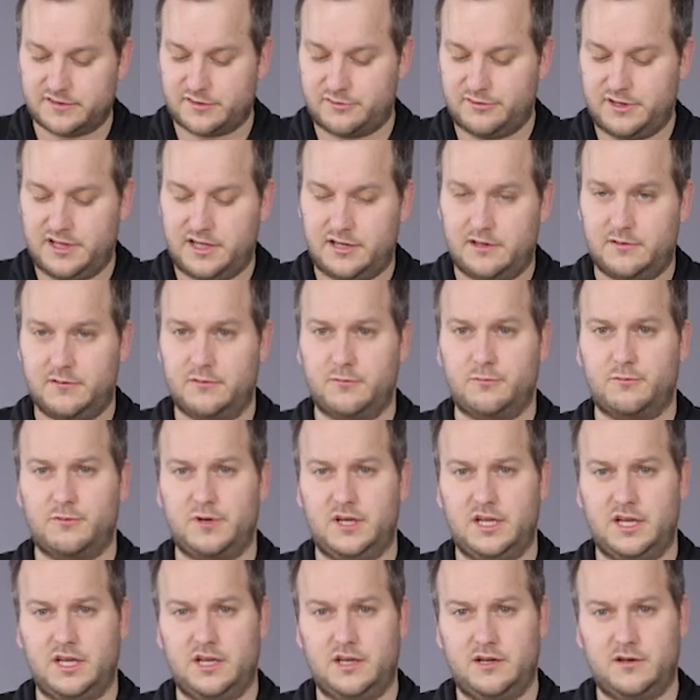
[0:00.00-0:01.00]
screen
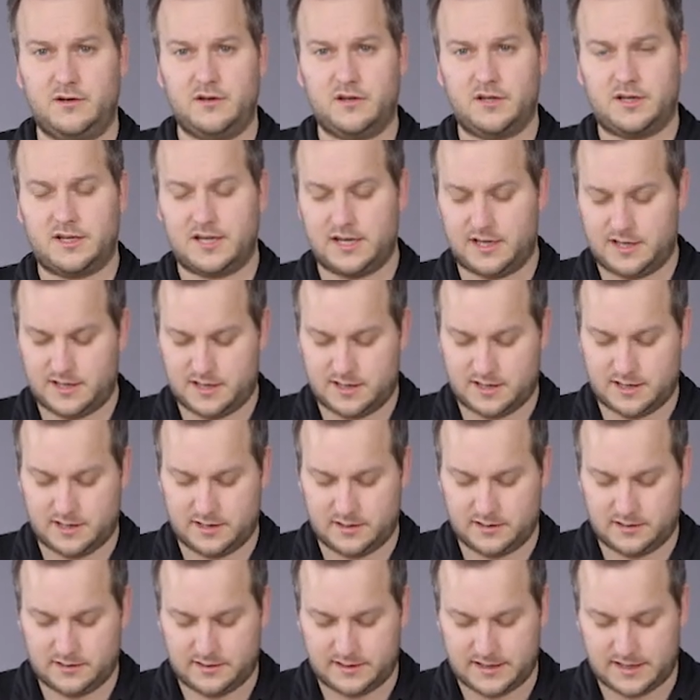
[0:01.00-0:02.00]
we
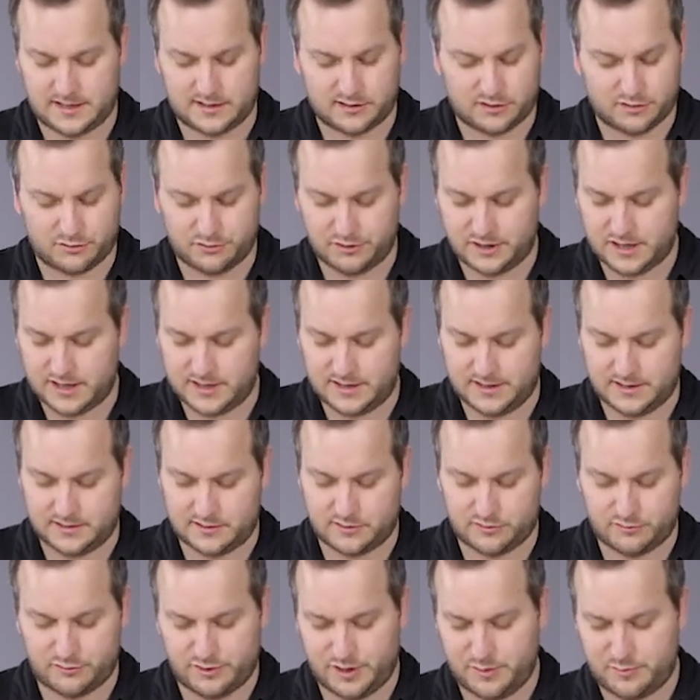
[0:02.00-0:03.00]
can then create
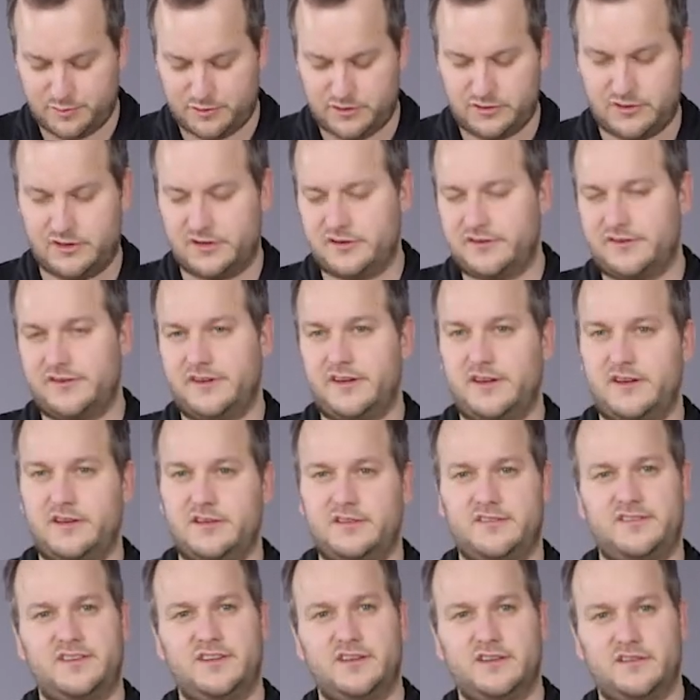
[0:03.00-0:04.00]
reports as
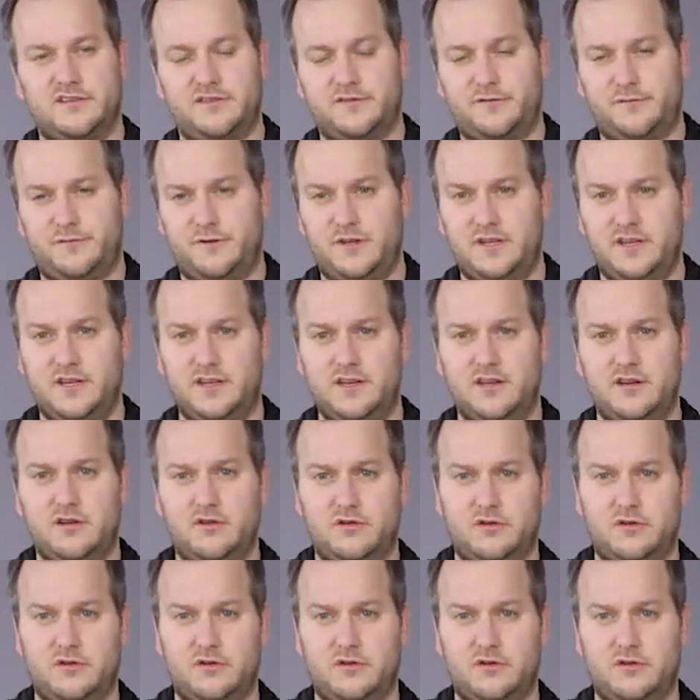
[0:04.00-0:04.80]
CSV